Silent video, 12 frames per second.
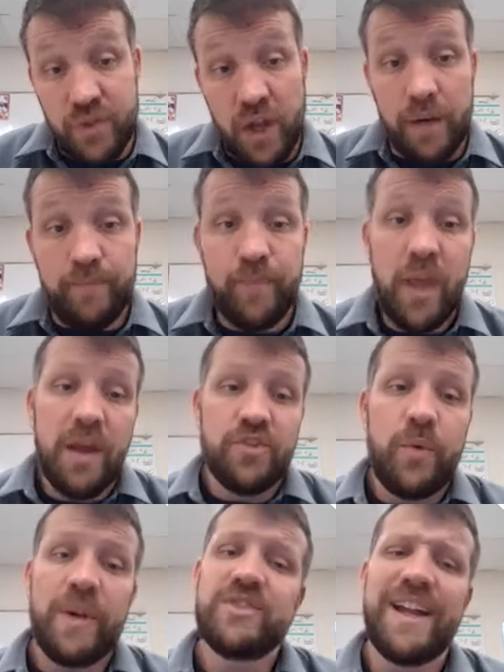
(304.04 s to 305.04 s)
on.
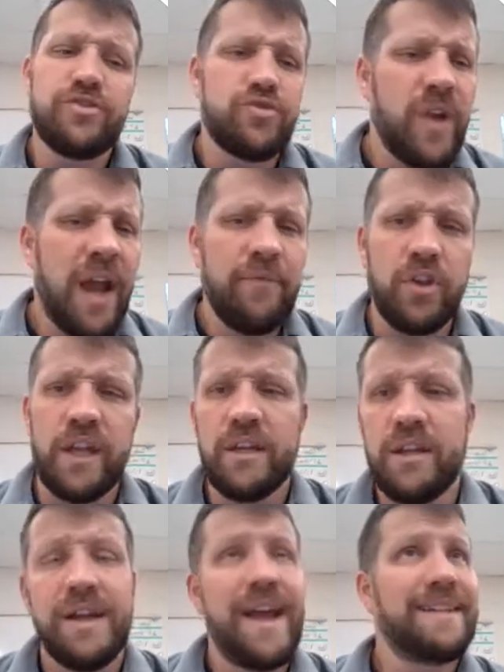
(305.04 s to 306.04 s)
So we could say it's
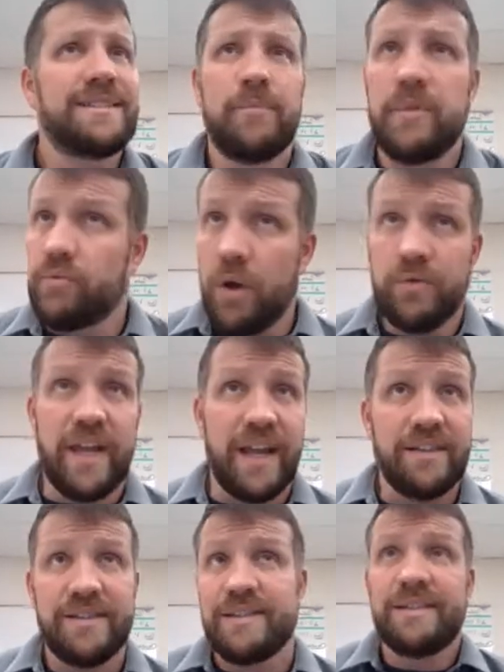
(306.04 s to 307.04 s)
traveling as something
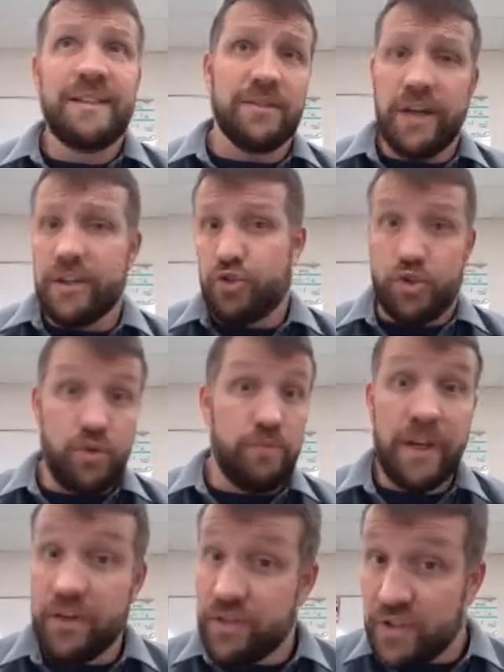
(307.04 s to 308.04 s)
rotates still at 2
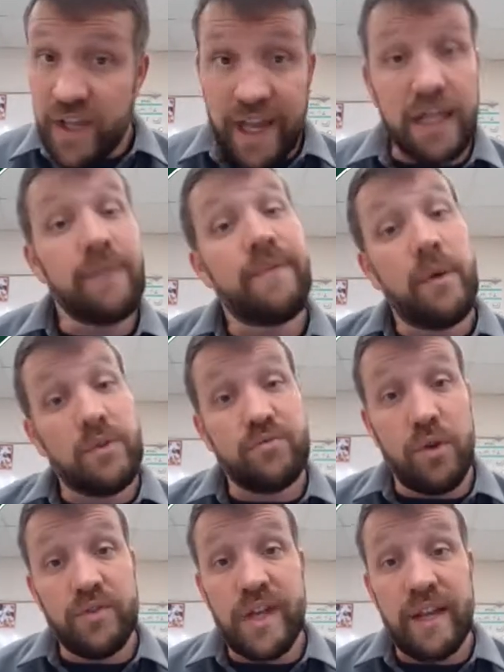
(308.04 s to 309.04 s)
meters a second if it was
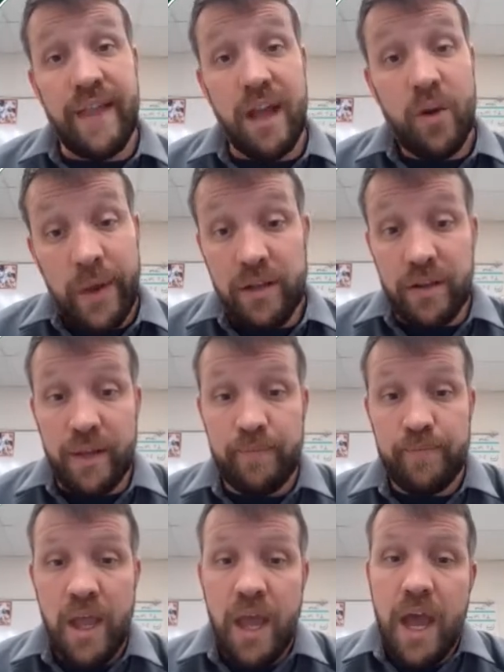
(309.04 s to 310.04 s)
rotating that quickly.
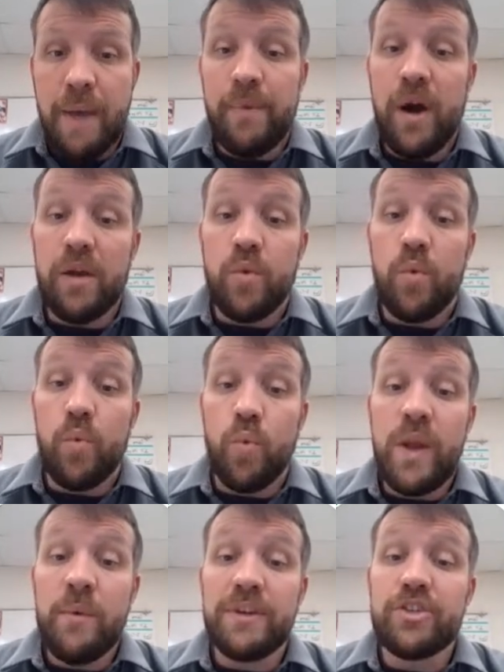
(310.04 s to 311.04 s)
But
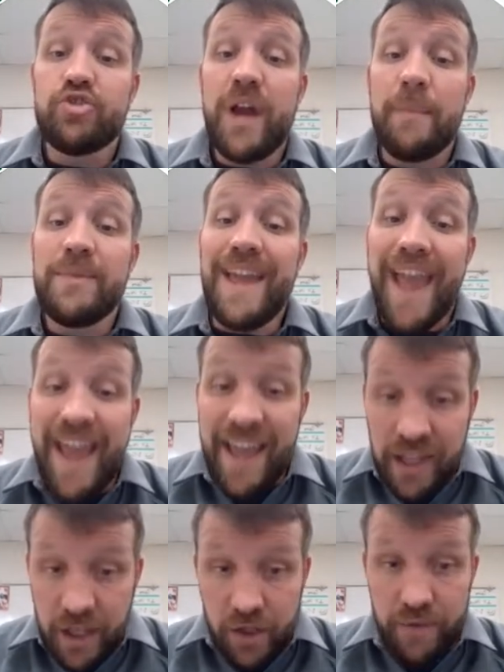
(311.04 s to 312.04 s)
we would describe the
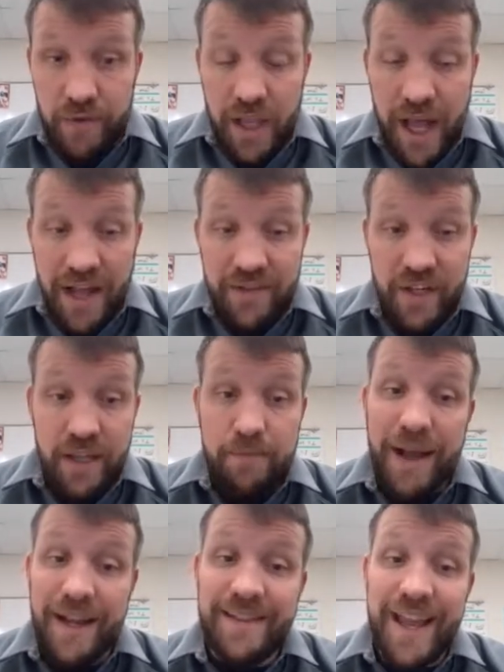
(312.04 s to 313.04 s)
angular velocity
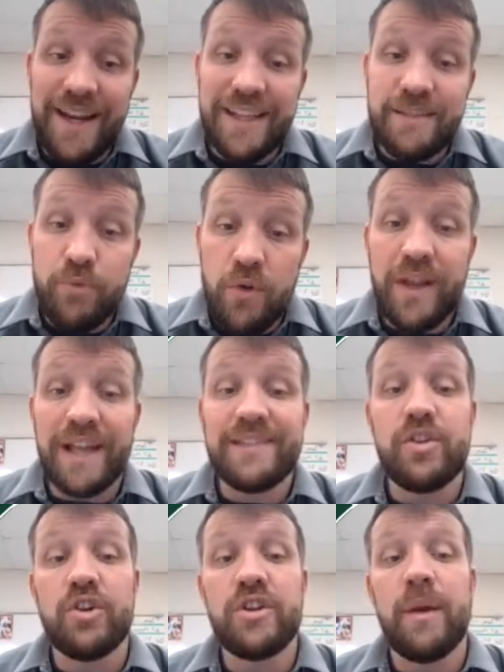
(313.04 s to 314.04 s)
by saying it's moved a
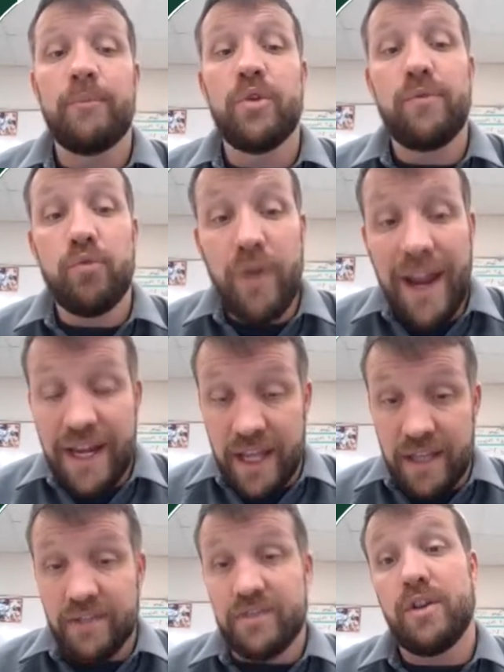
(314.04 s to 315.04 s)
certain number of
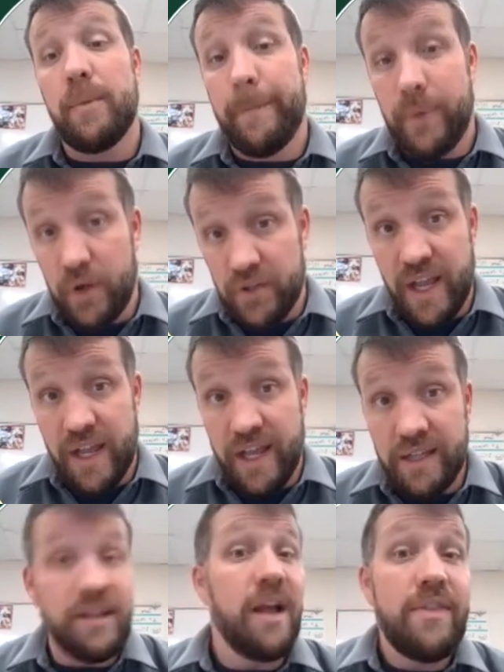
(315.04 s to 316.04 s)
radians per
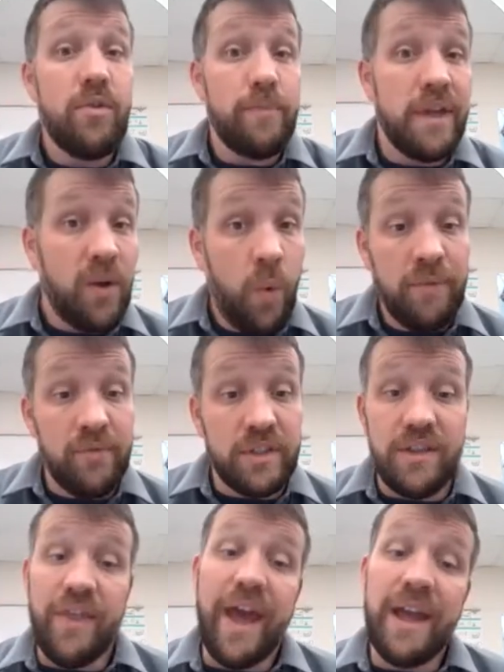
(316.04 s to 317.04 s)
second that would be
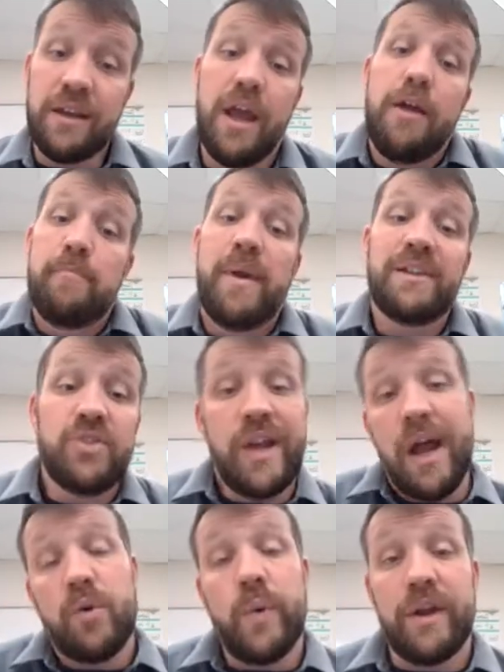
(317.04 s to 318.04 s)
equivalent to that based on
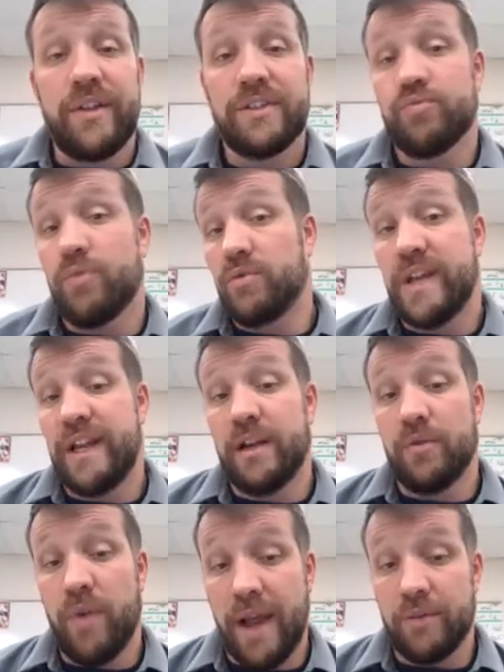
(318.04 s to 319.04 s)
how quickly it's rotating
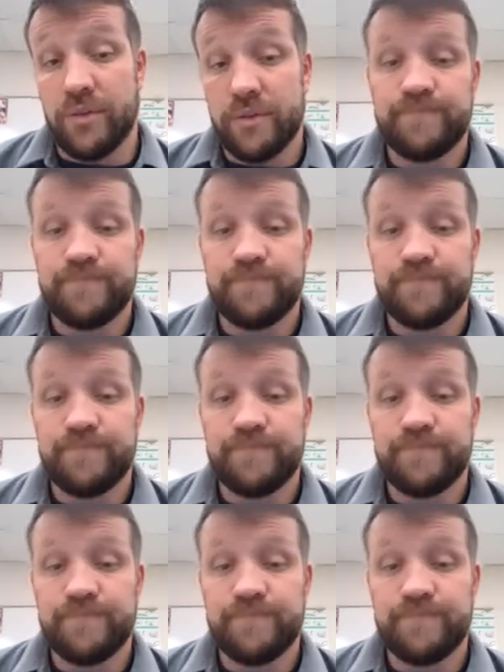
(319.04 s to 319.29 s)
around.